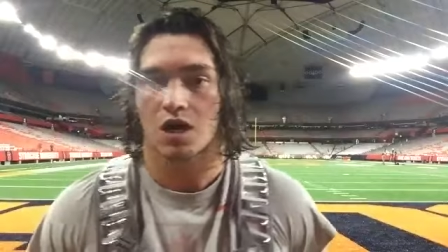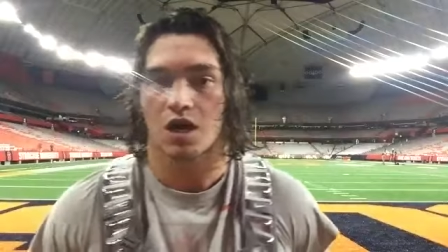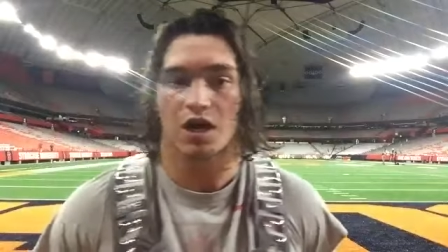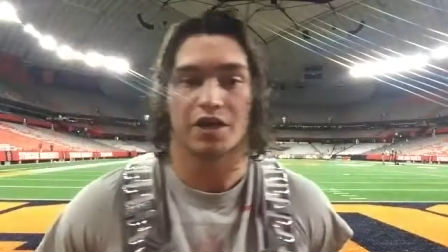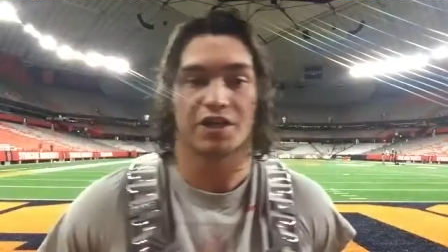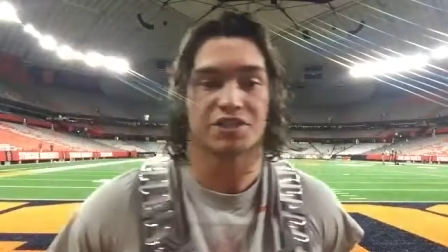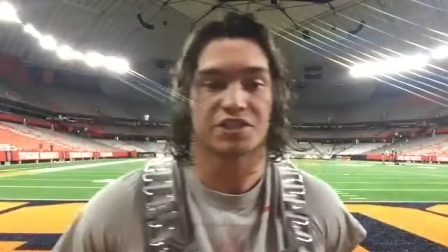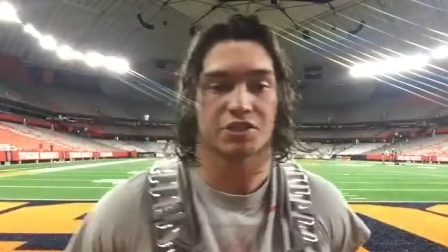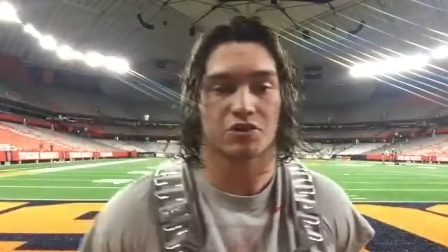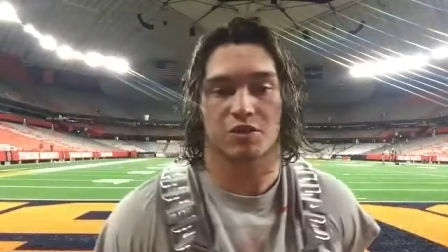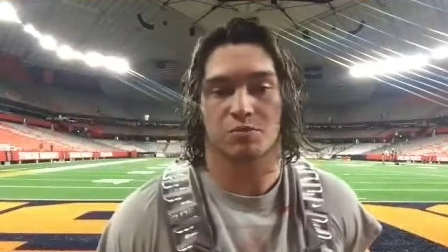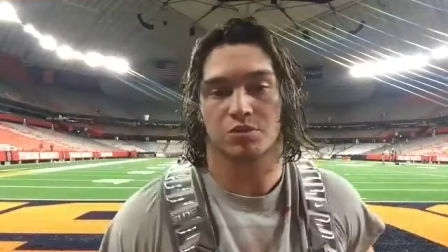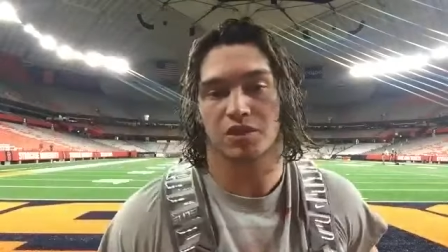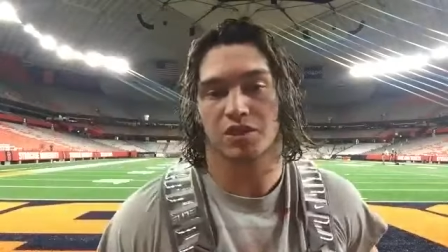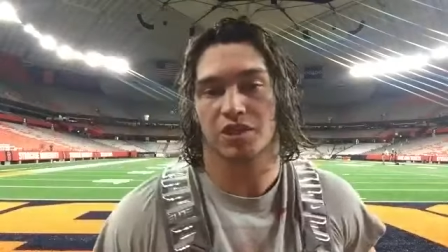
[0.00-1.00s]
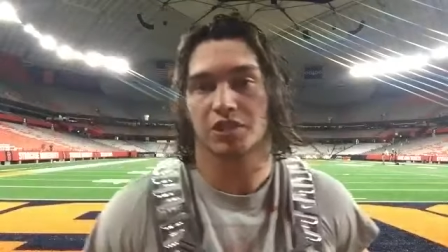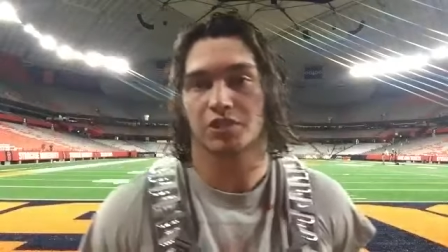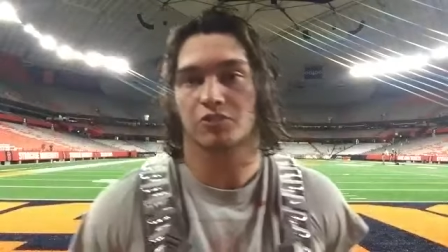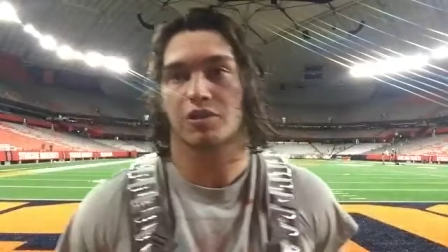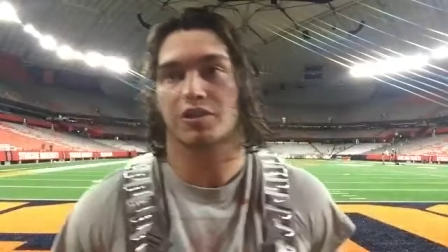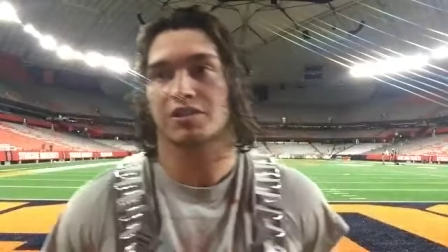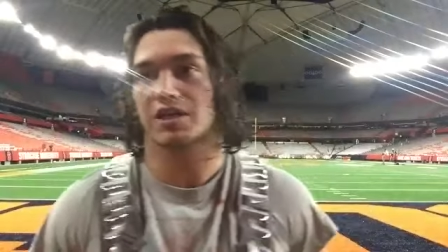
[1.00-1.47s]
Uh, he's a great player,
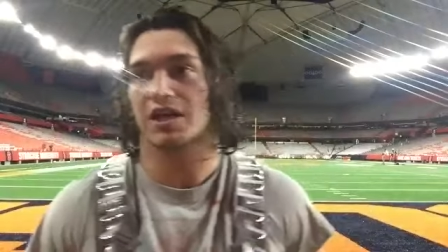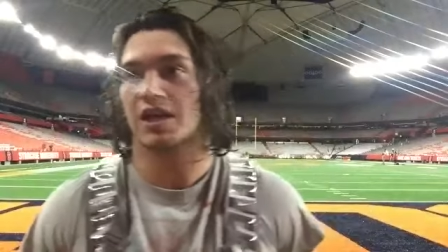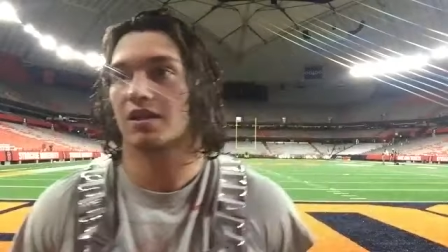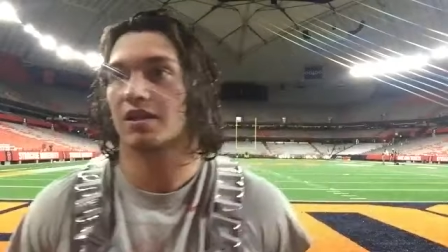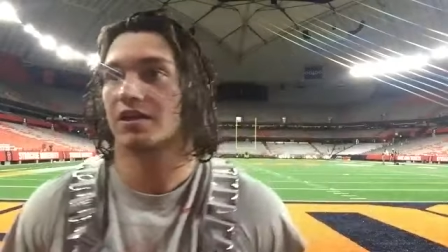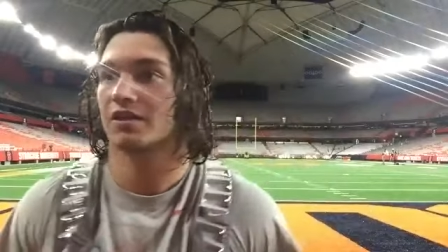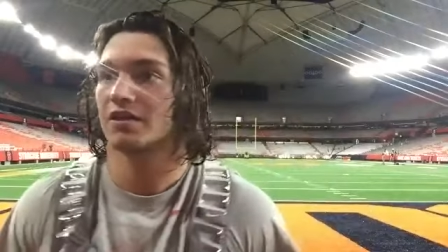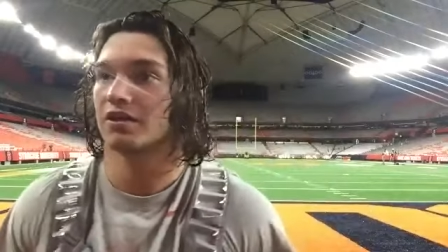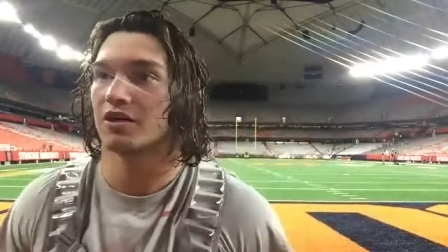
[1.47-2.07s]
great talent.